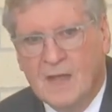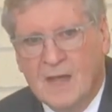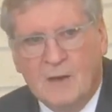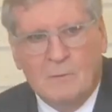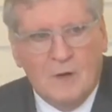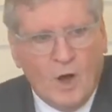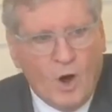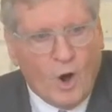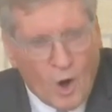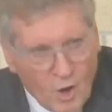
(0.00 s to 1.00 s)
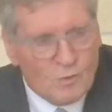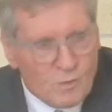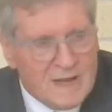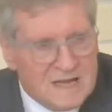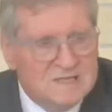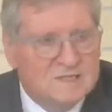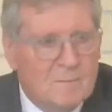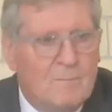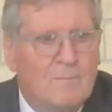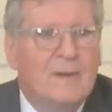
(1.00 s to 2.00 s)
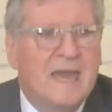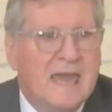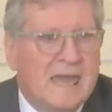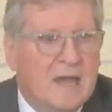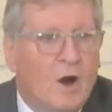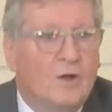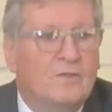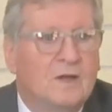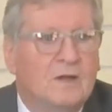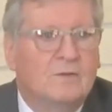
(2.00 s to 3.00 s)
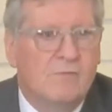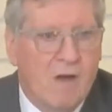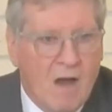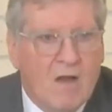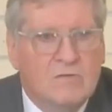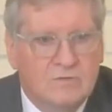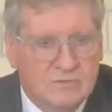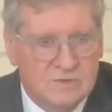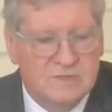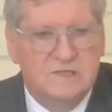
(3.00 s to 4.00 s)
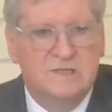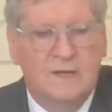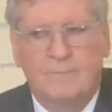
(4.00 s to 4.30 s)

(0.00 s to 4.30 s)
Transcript: It will always be on the grounds